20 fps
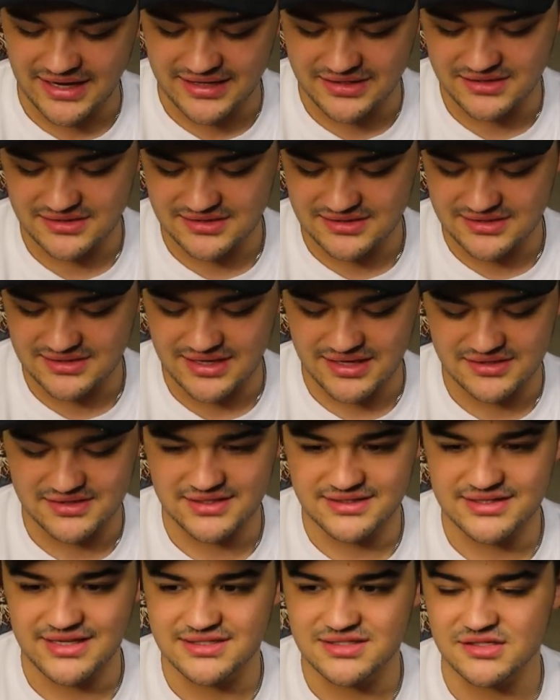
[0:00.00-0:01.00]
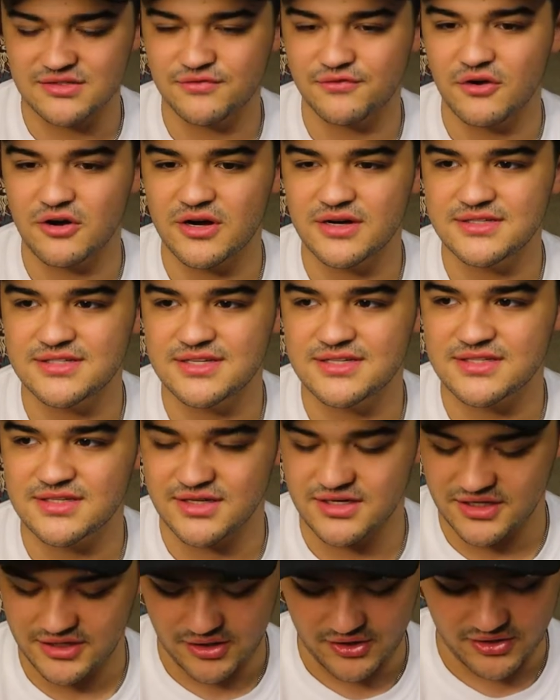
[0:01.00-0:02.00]
I think that's as far as it's
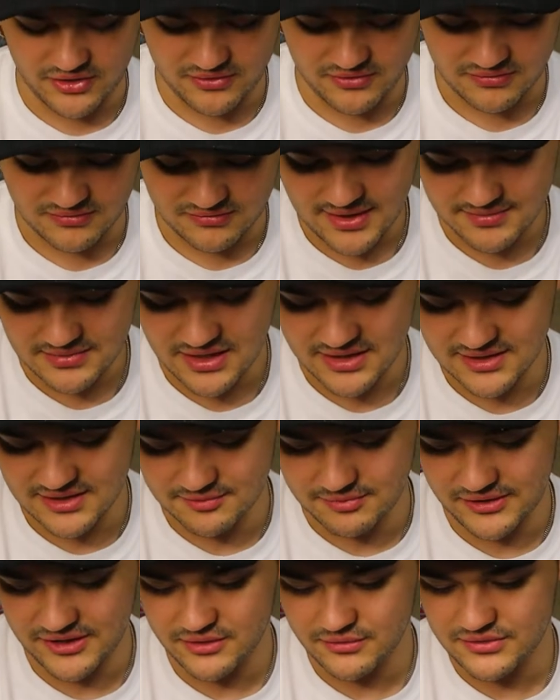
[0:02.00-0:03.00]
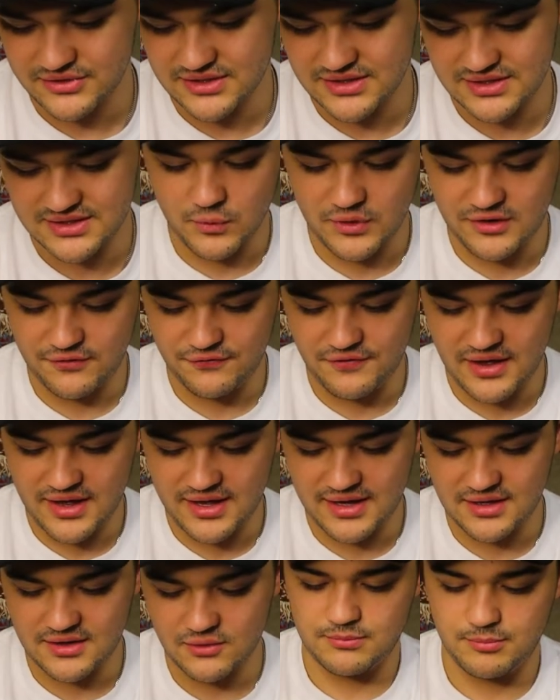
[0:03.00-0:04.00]
gonna go. I'm not gonna play with it. What if
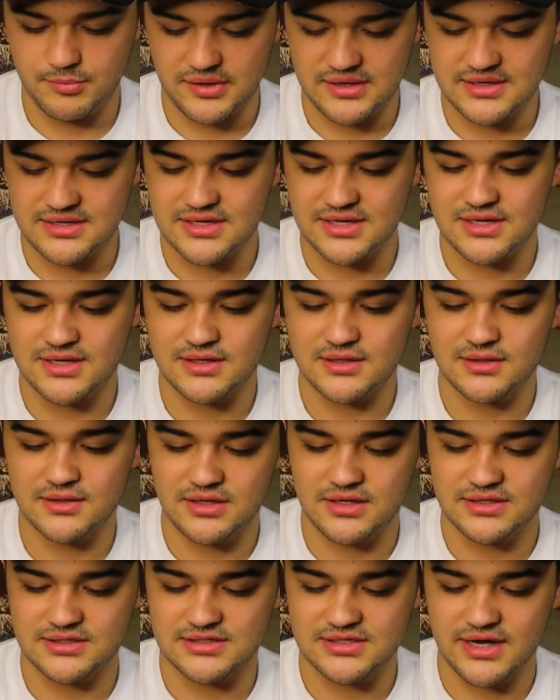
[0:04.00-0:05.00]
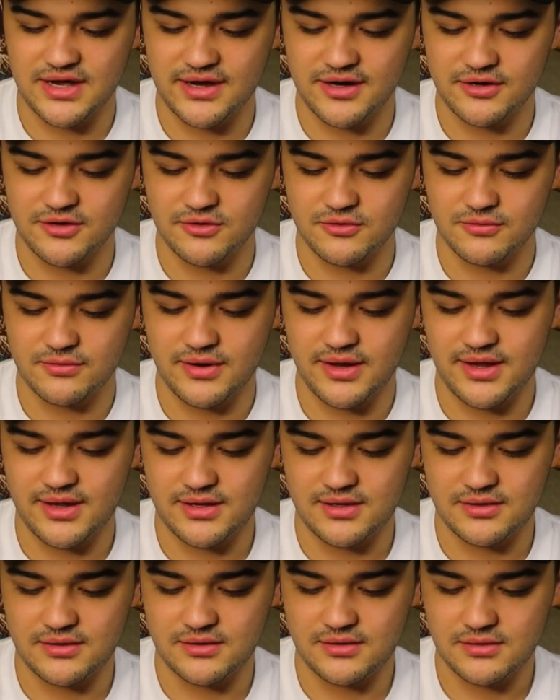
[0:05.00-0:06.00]
I bend it the entire way?